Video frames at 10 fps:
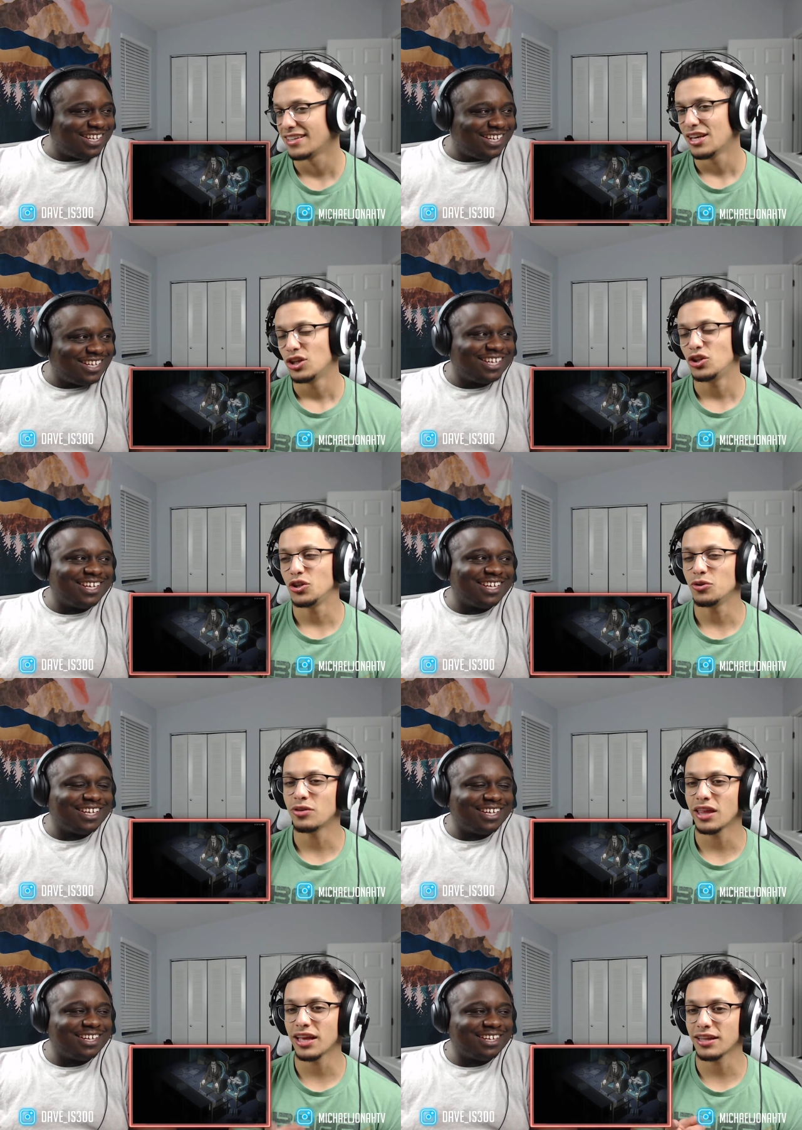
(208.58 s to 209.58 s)
Speaker 1: do you
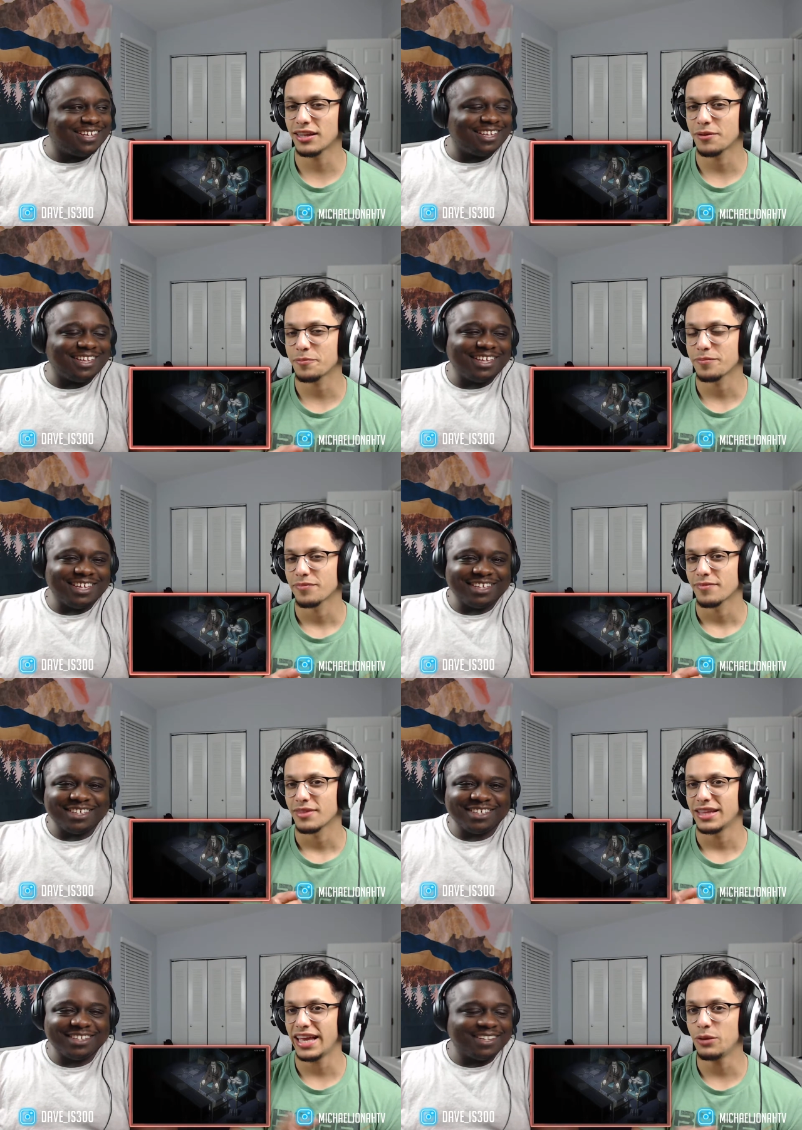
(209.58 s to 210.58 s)
think
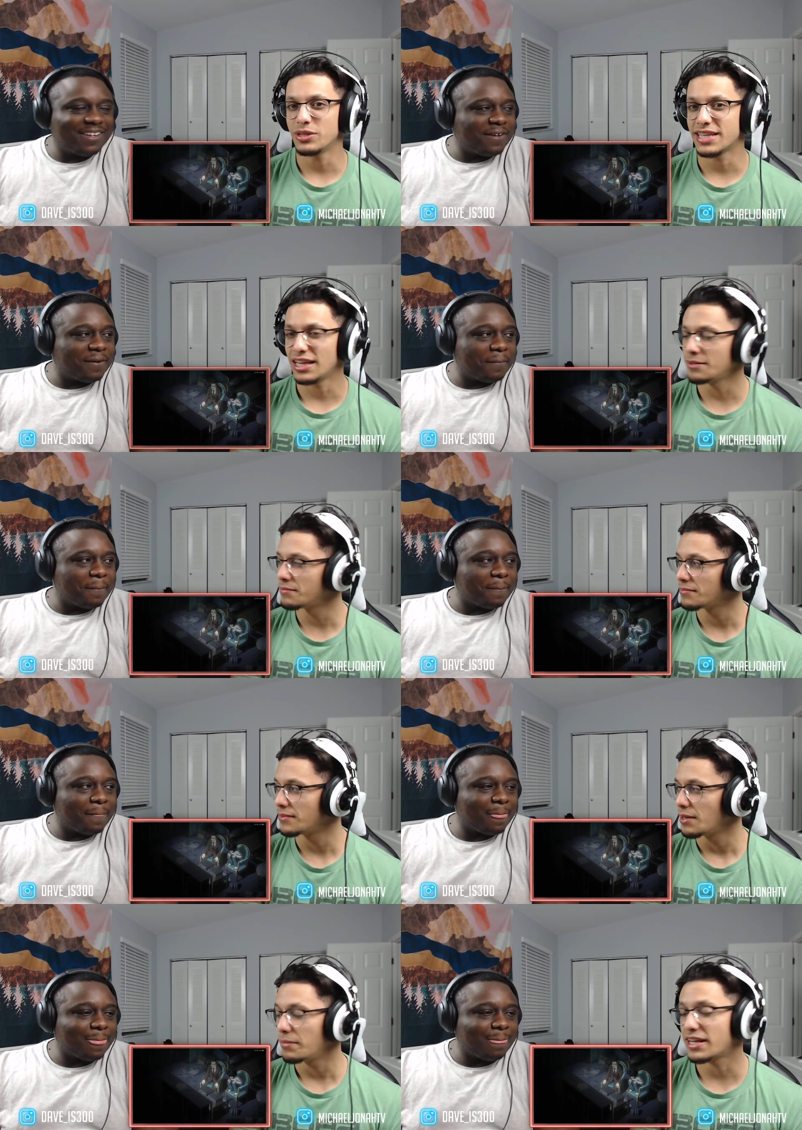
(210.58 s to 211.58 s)
that he would tell him?
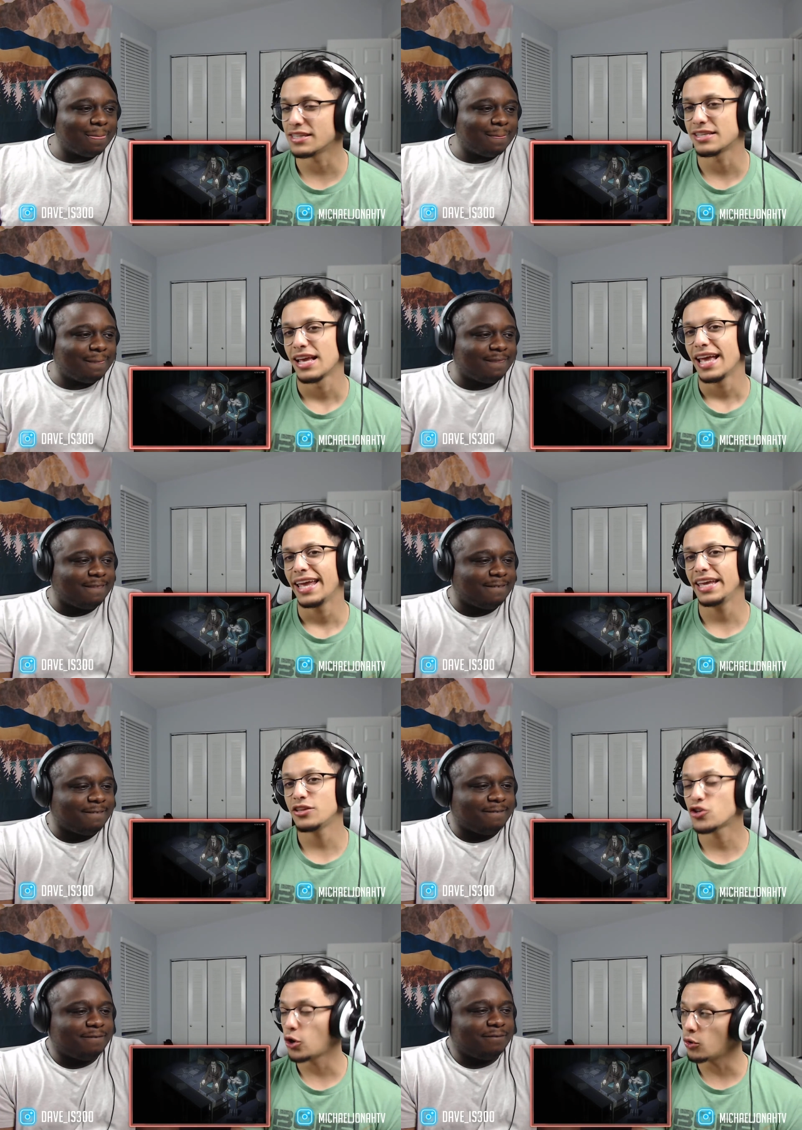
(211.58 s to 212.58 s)
because he
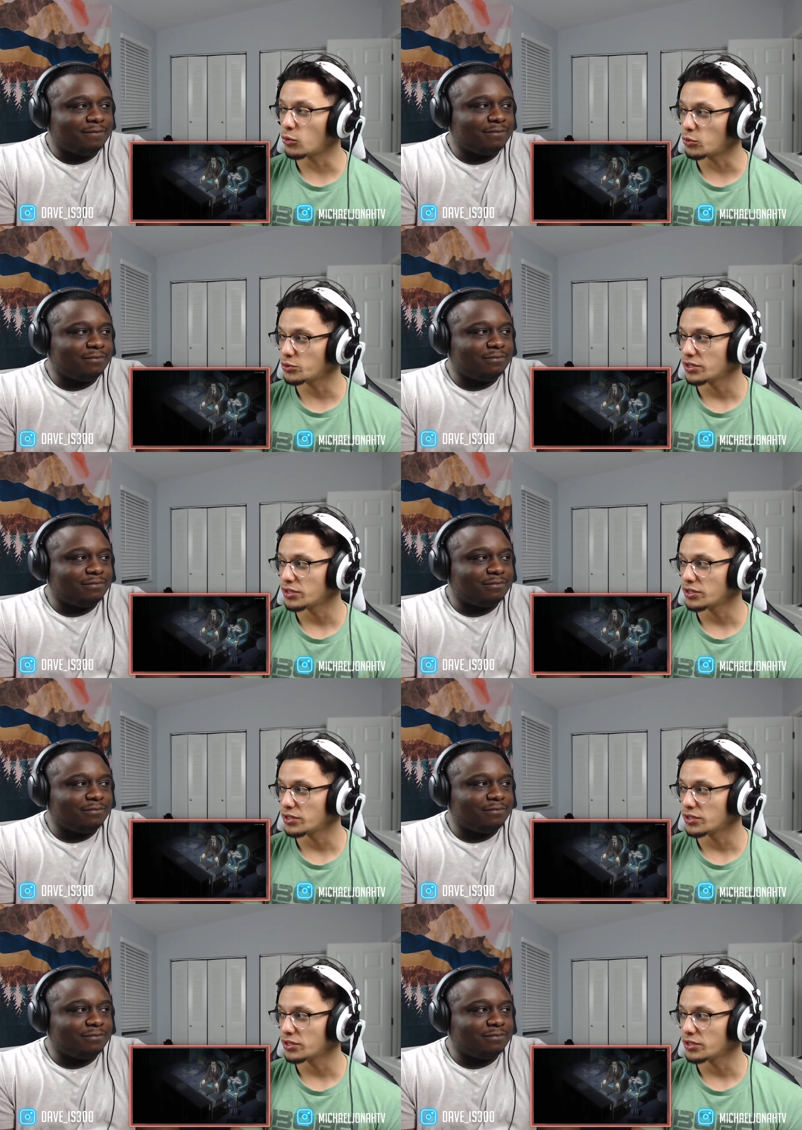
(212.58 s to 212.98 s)
told